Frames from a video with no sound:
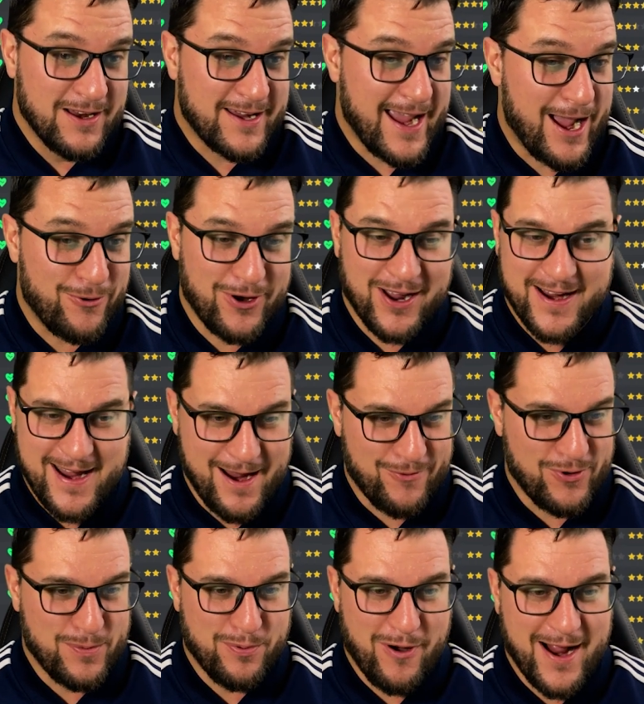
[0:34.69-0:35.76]

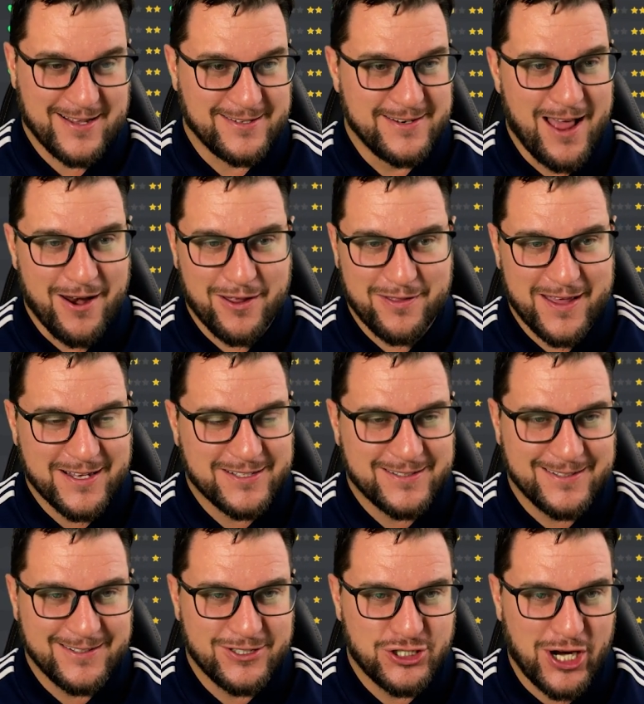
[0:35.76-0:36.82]
counter-counter-press, none of this
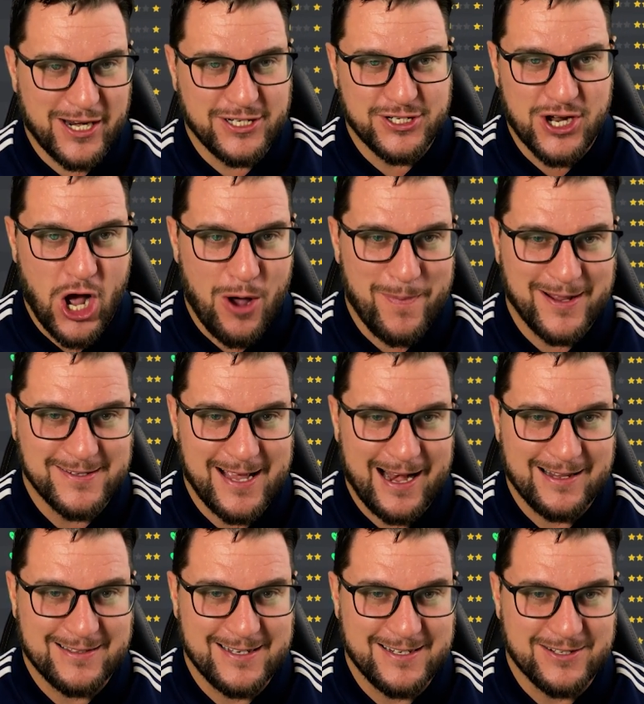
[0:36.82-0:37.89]
changing our
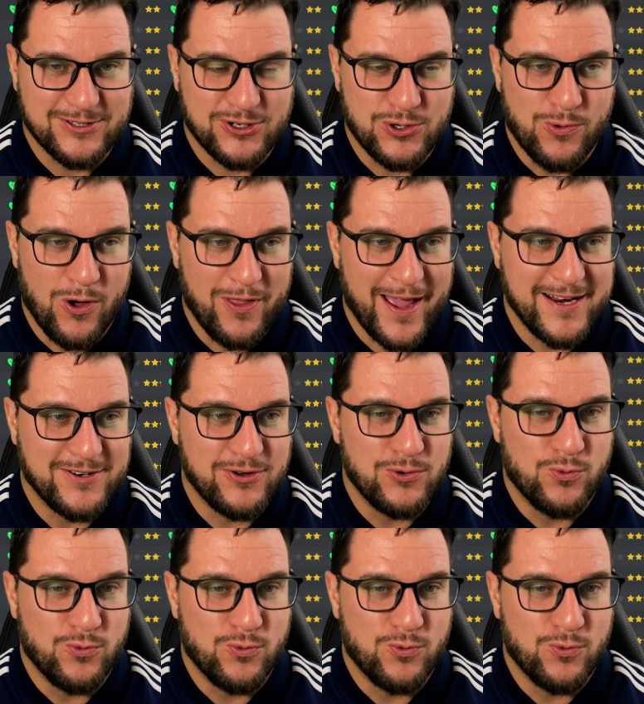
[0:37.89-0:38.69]
mentality to suit what they do.